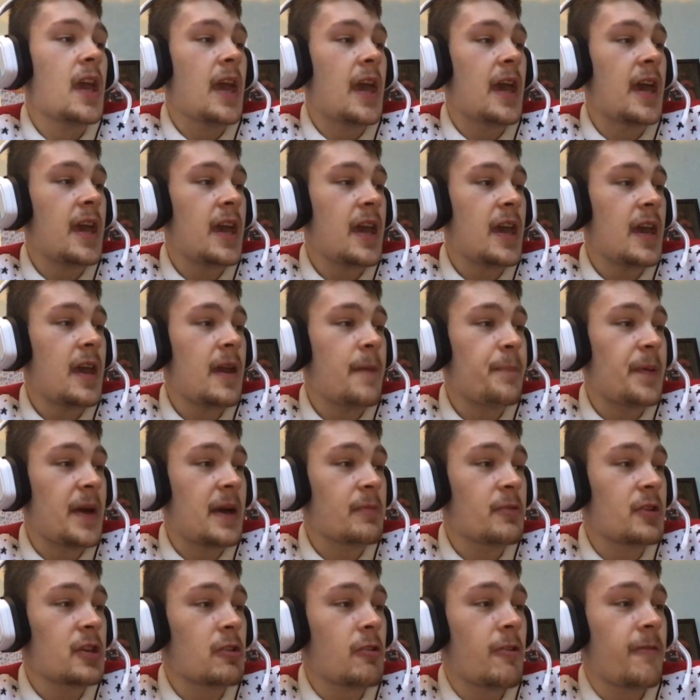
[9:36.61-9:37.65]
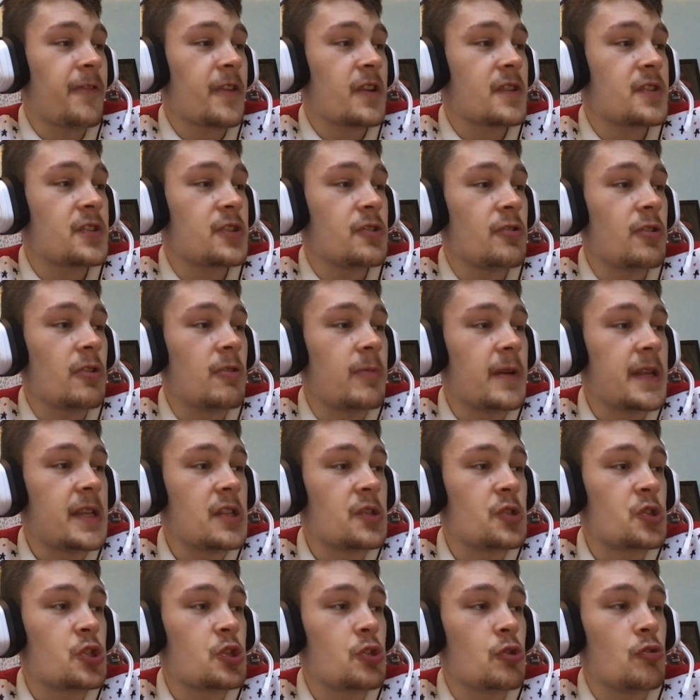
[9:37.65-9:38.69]
But I'm going to go for a 2-0
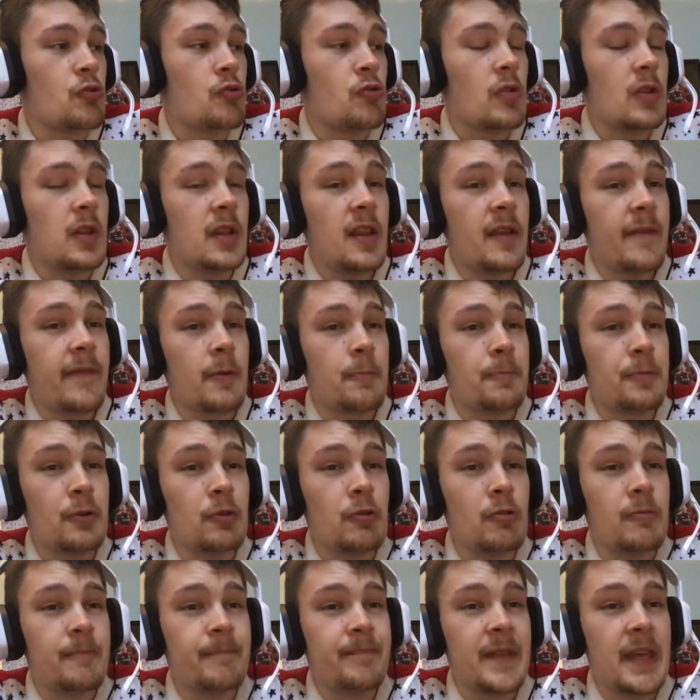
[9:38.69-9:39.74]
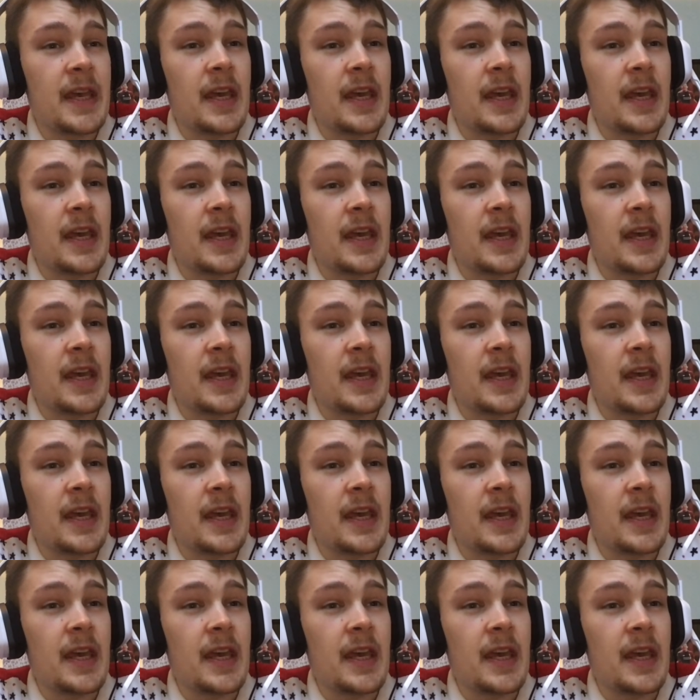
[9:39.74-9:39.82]
win to Liverpool.